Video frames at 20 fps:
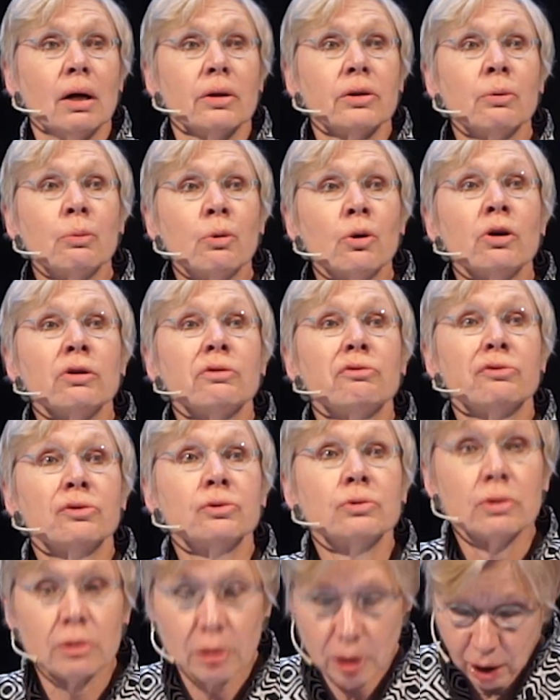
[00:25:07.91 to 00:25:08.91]
the word
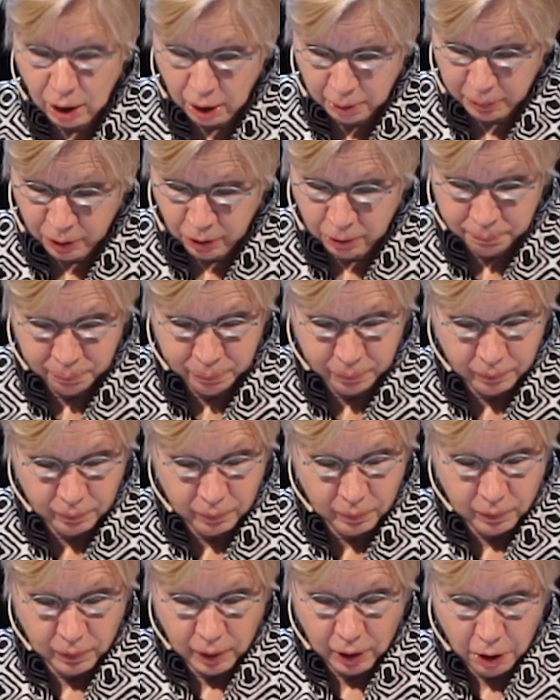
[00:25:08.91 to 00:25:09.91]
Wunderkammer
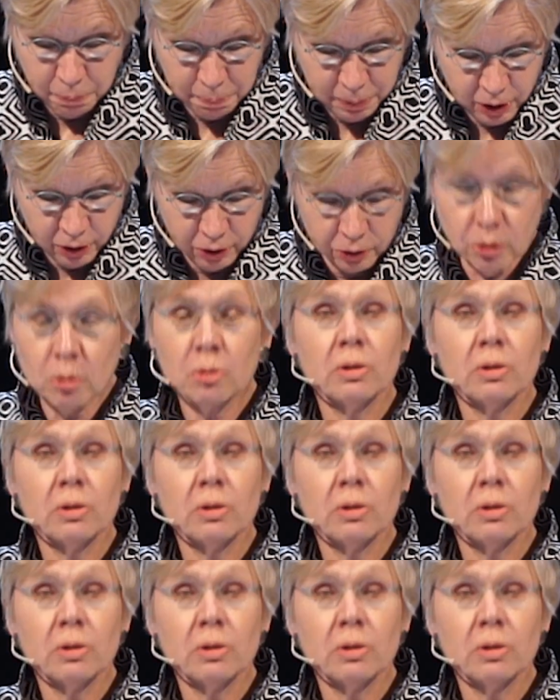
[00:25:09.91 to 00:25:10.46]
appeared